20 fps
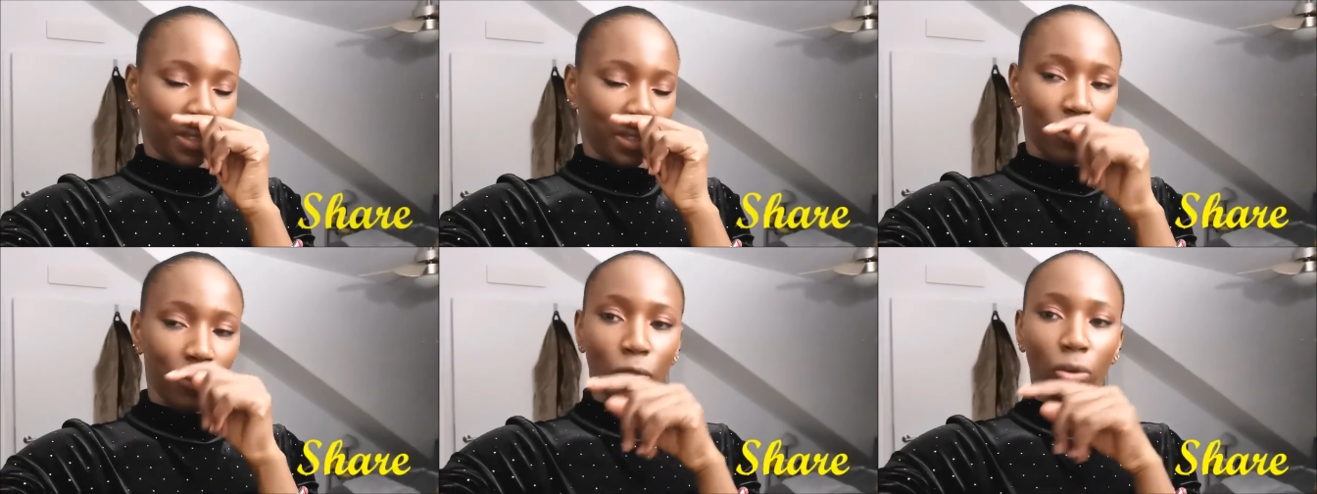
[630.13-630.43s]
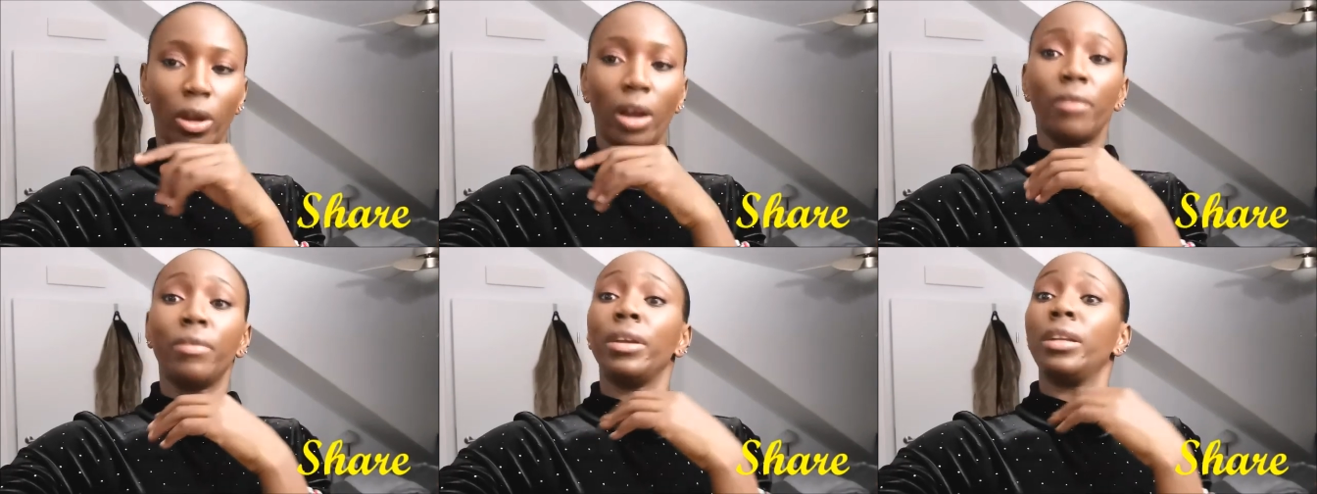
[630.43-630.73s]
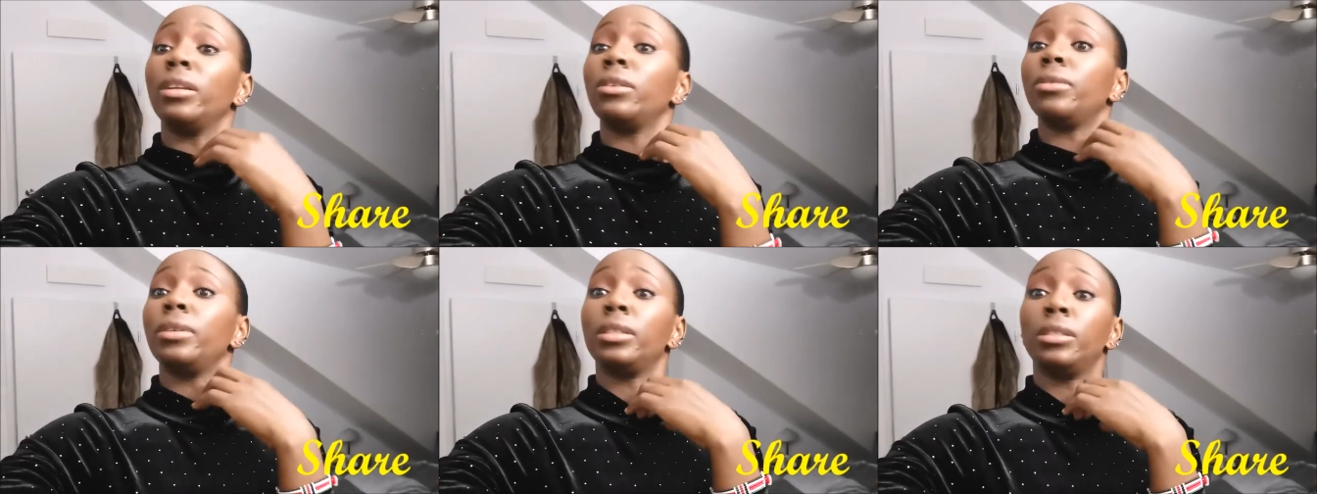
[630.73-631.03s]
if you have
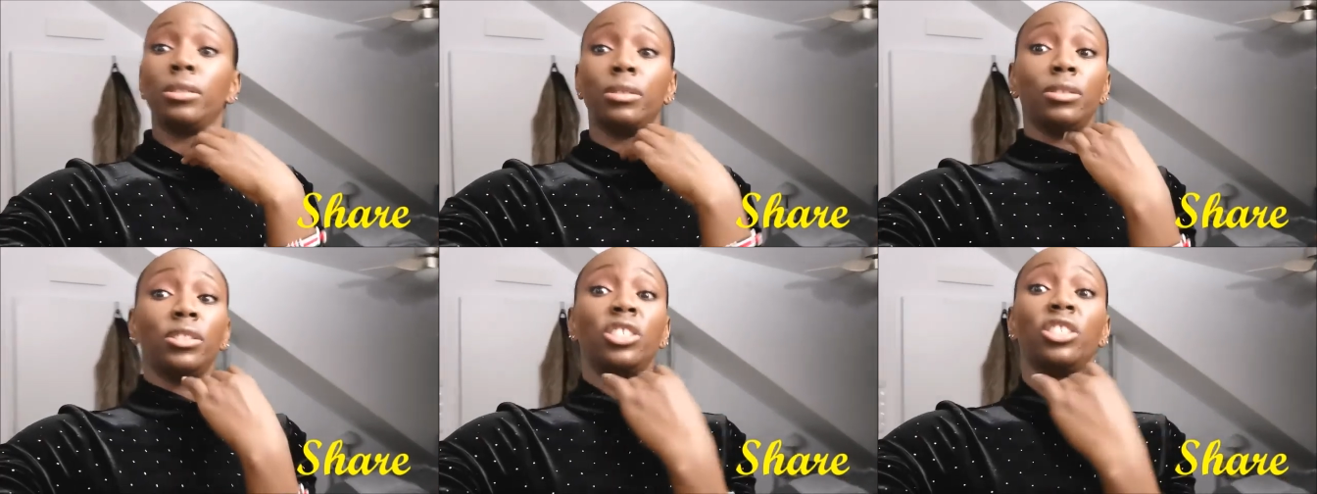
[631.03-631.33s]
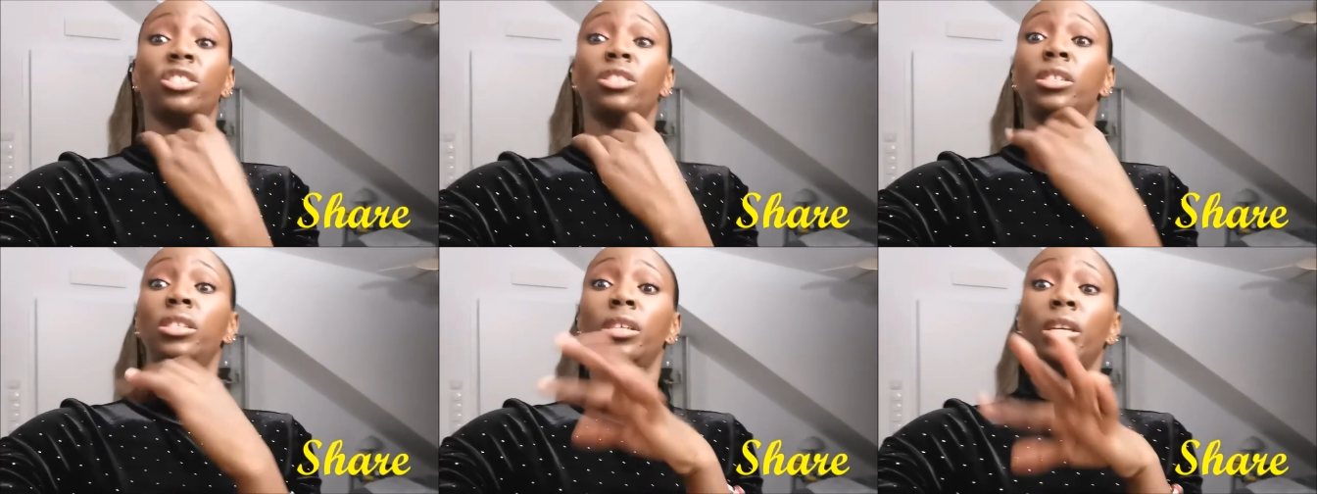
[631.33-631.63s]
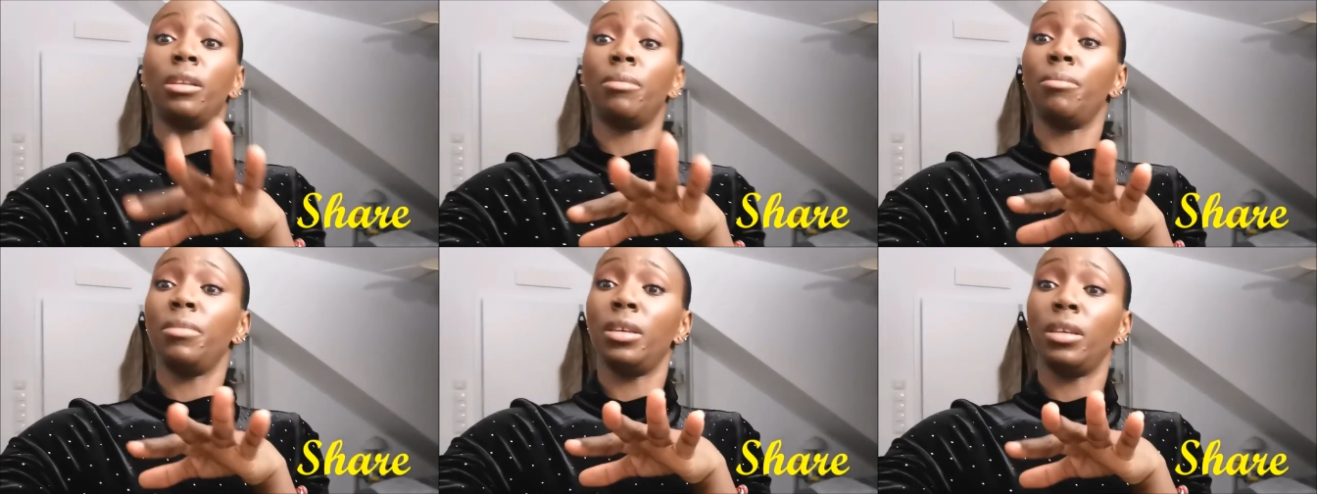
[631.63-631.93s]
any questions, just
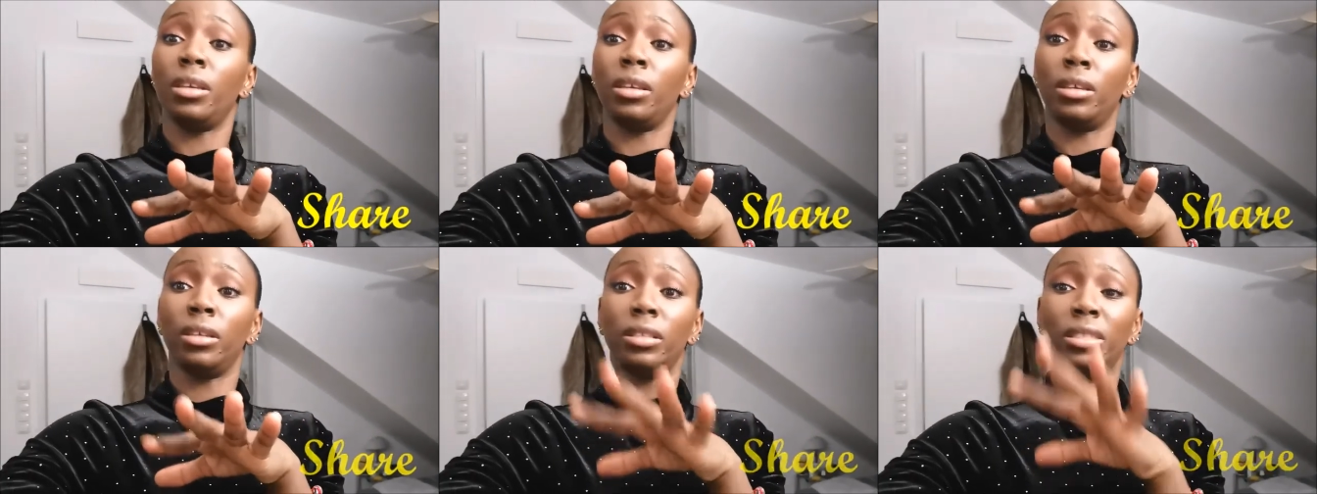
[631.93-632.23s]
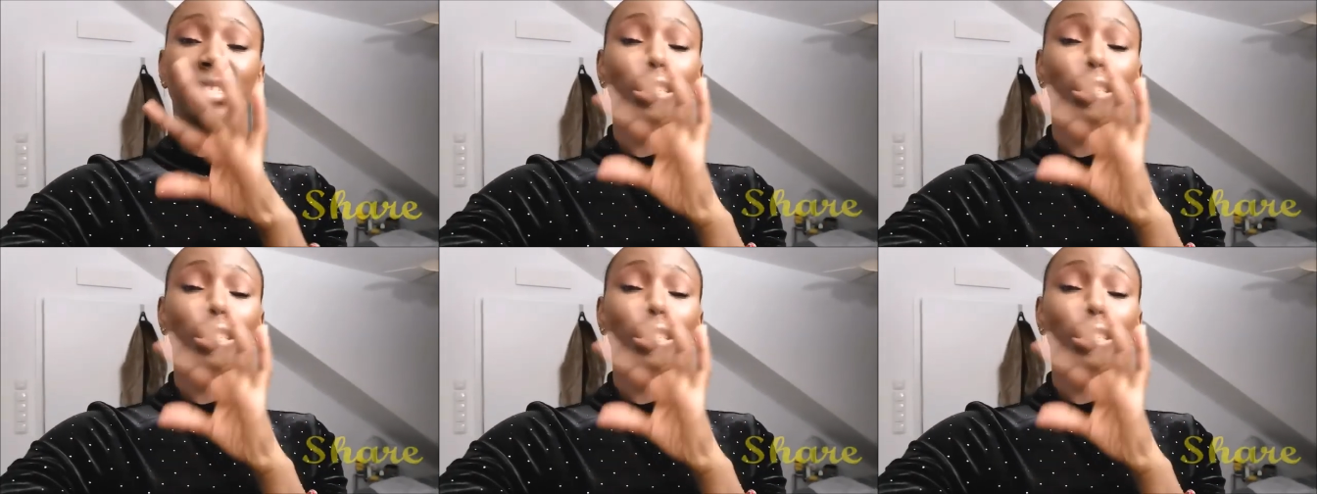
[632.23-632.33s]
D M me.